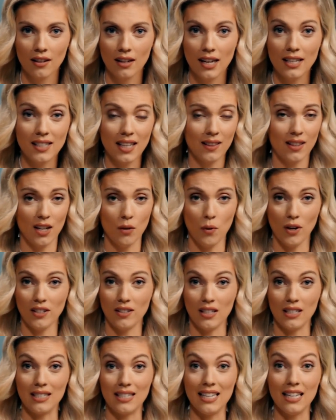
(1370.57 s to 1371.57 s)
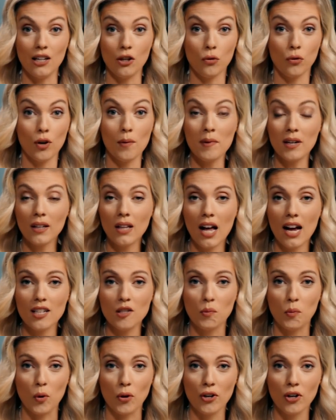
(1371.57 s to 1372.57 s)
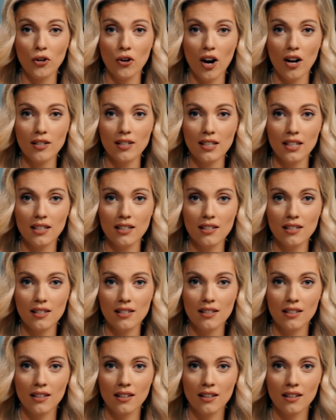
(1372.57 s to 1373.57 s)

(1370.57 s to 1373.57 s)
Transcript: He said that he wants to decriminalize border crossings.